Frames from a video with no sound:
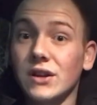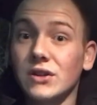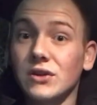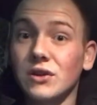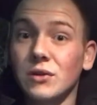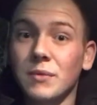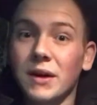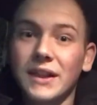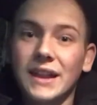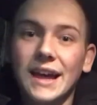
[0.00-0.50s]
I can
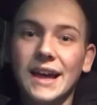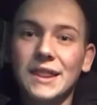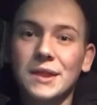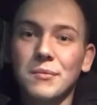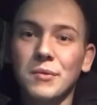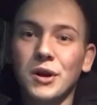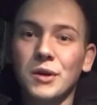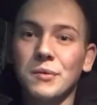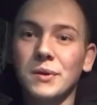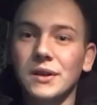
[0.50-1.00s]
do about that at the
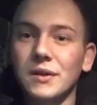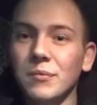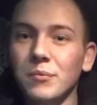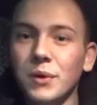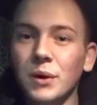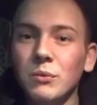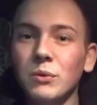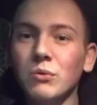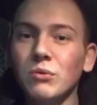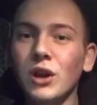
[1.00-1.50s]
moment,
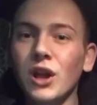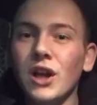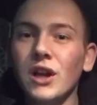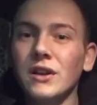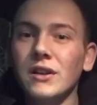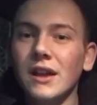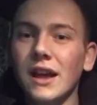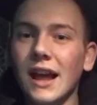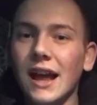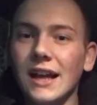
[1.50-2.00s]
but we'll
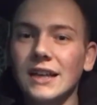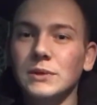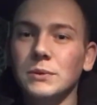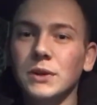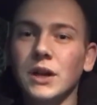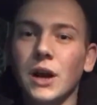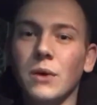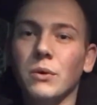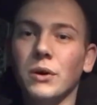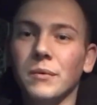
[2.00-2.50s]
learn as we
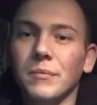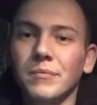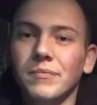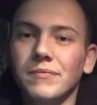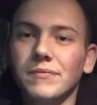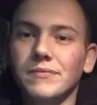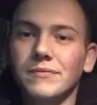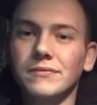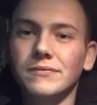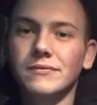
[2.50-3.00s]
go on.
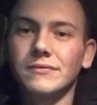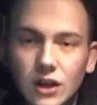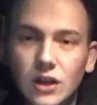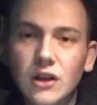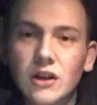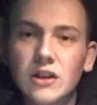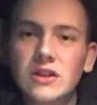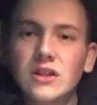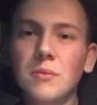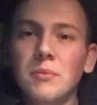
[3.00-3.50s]

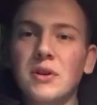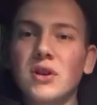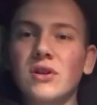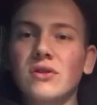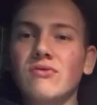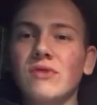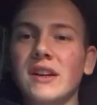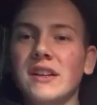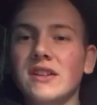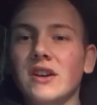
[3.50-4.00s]
So
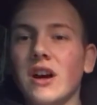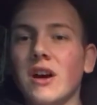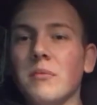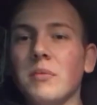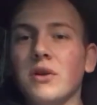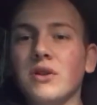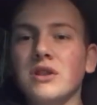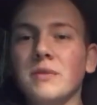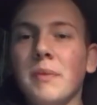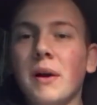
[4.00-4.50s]

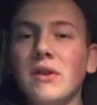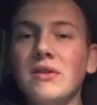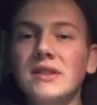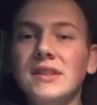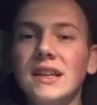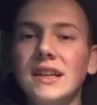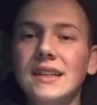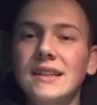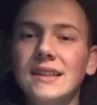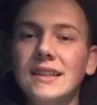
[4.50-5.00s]
Becauseracecarbox
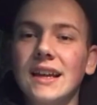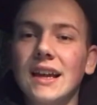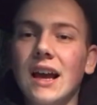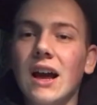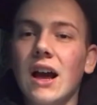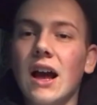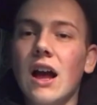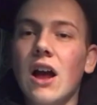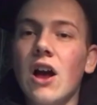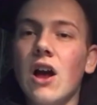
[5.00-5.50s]
posted
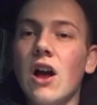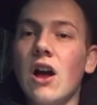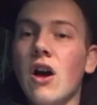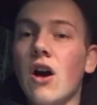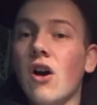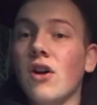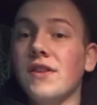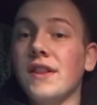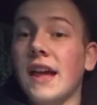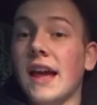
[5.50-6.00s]

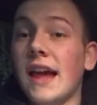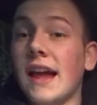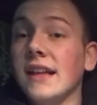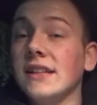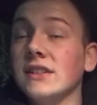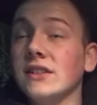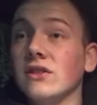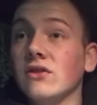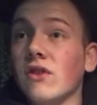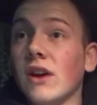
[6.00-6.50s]
on their
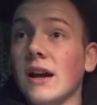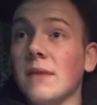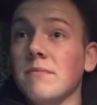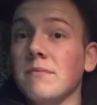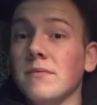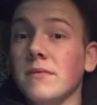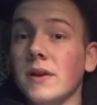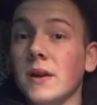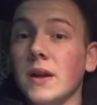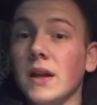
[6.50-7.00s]
Instagram,
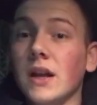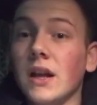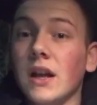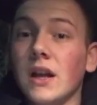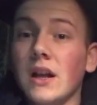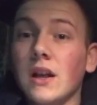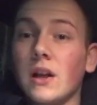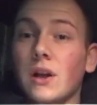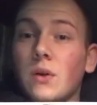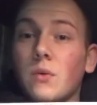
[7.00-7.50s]

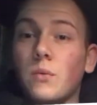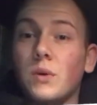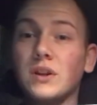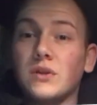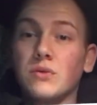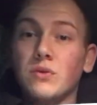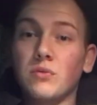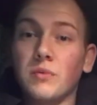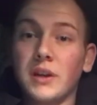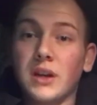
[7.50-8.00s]

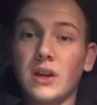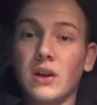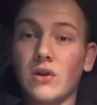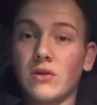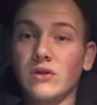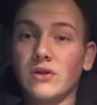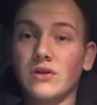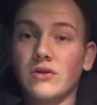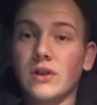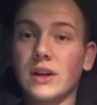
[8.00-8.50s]
which will be
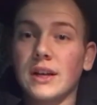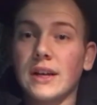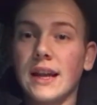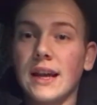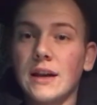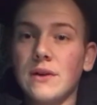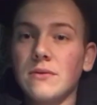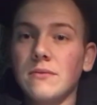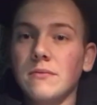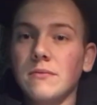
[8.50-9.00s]
on the screen
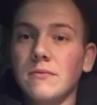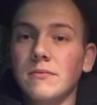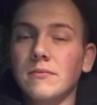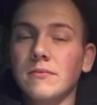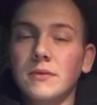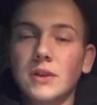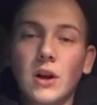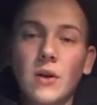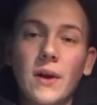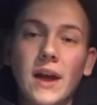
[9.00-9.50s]
now,
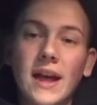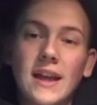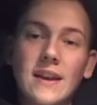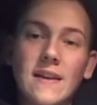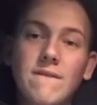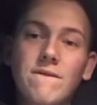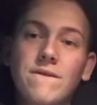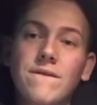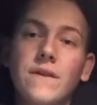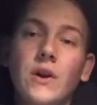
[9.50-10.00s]
go ahead
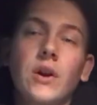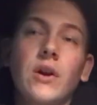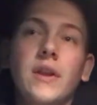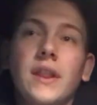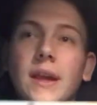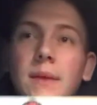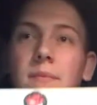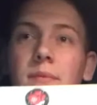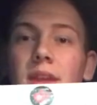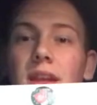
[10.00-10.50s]
and follow
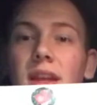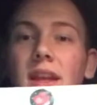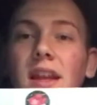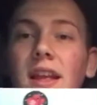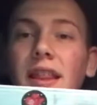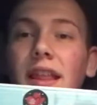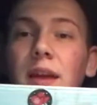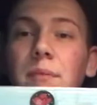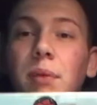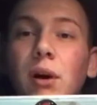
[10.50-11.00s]
them.
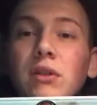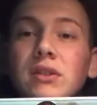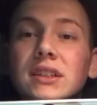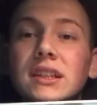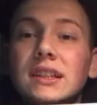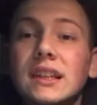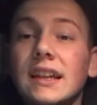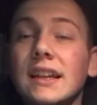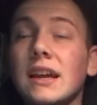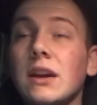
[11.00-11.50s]
They
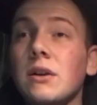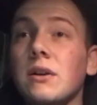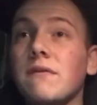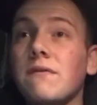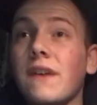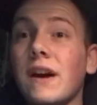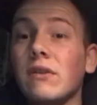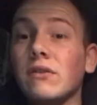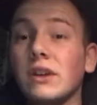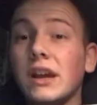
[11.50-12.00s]
posted that they
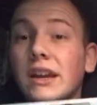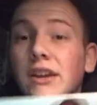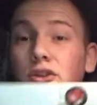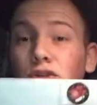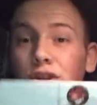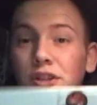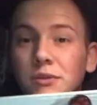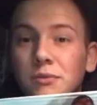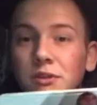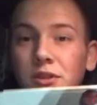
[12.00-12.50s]
found a
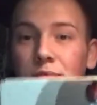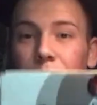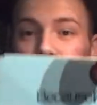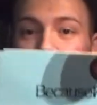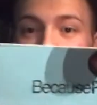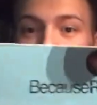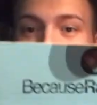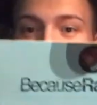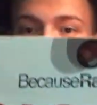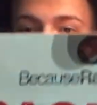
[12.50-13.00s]
Christmas box.